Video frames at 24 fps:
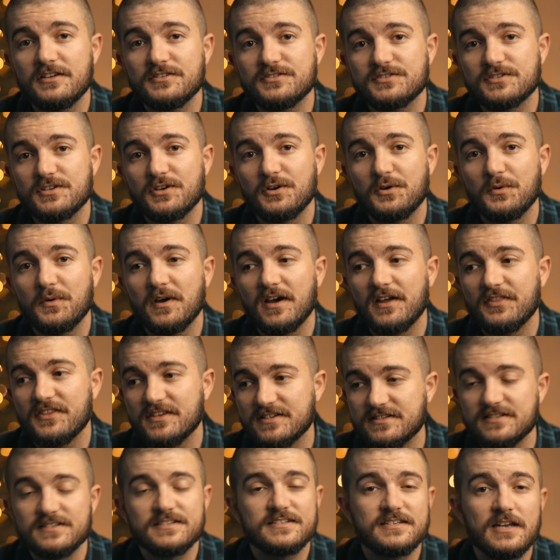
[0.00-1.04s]
So
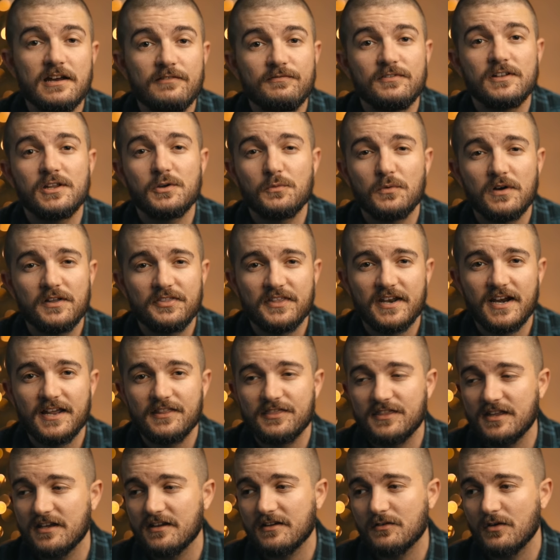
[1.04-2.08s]
this is definitely one that I
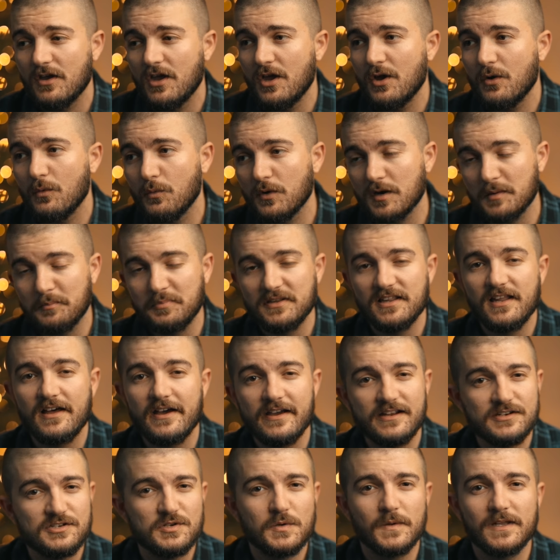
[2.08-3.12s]
think would
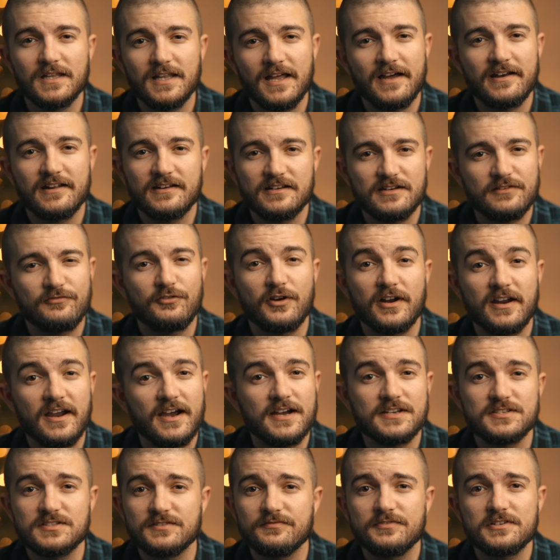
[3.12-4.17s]
apply to a lot of different
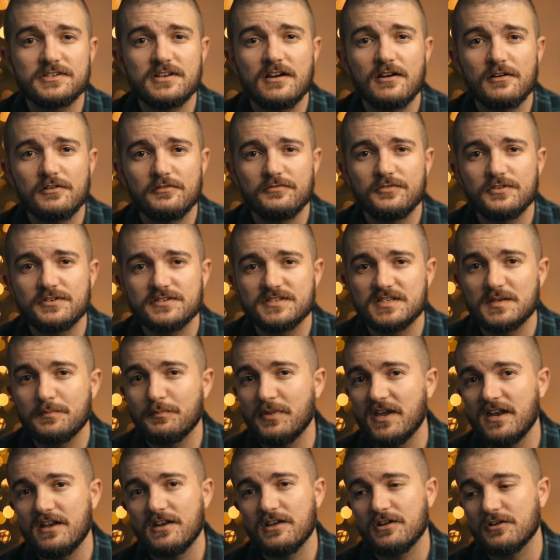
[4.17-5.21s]
kinds of photographers
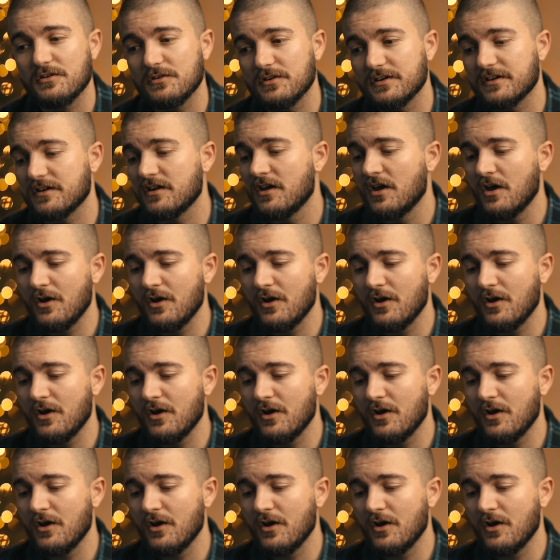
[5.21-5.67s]
depending on